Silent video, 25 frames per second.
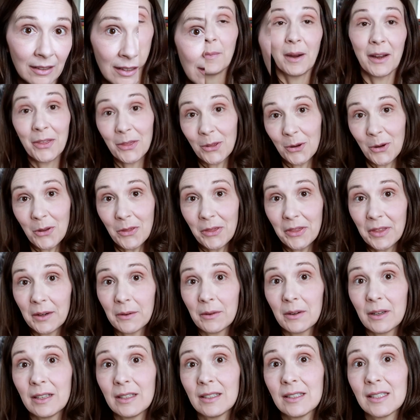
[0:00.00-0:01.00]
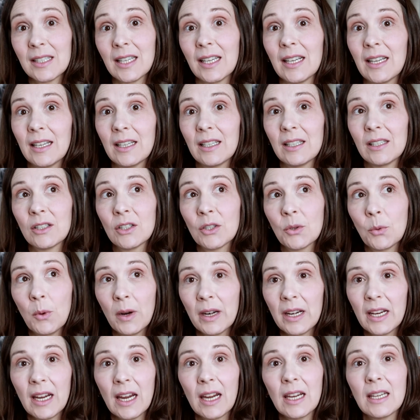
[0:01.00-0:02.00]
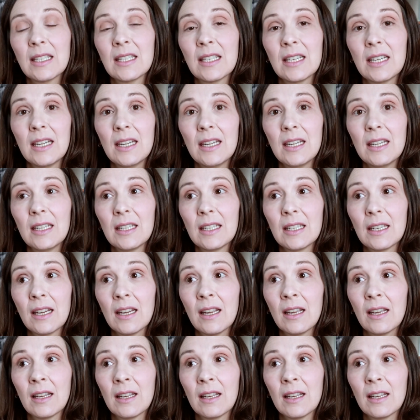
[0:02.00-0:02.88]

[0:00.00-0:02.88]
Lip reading: My third theory is that in 2018,